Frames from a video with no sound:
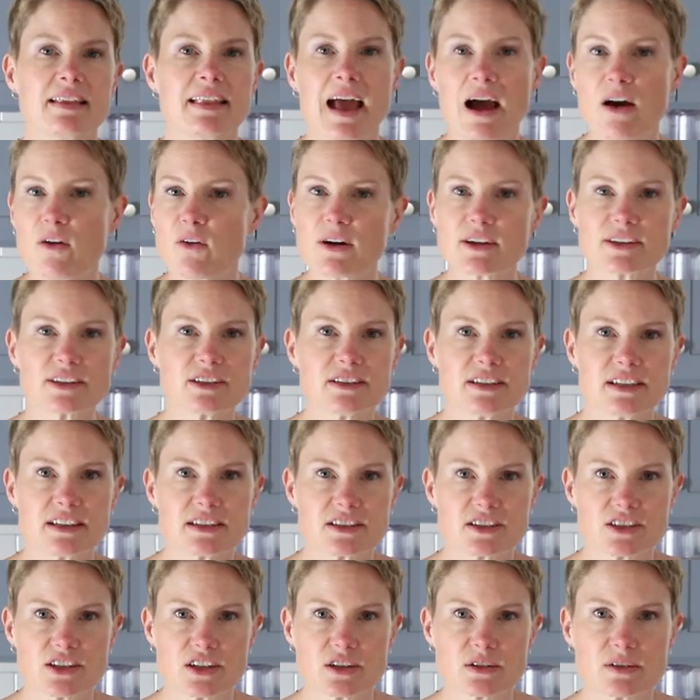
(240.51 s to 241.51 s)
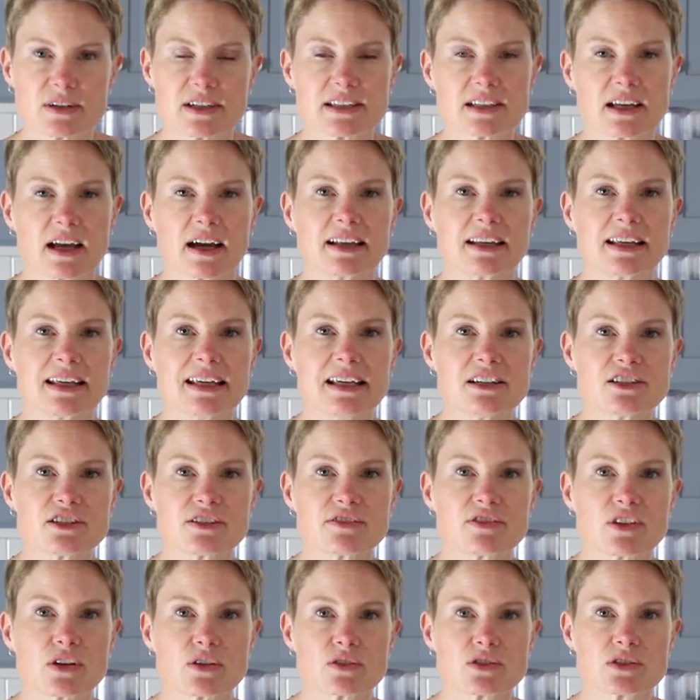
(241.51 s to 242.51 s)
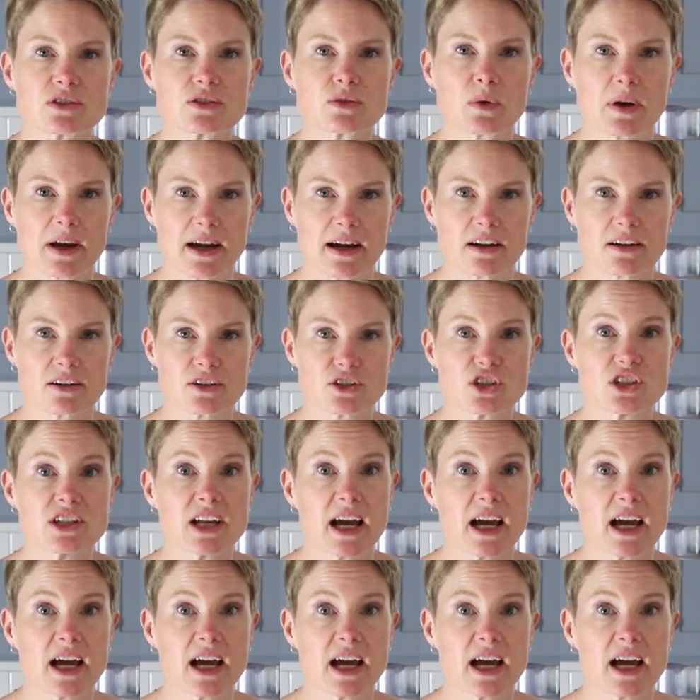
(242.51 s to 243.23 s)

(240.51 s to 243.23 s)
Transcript: Now all you need to do is cut each of those squares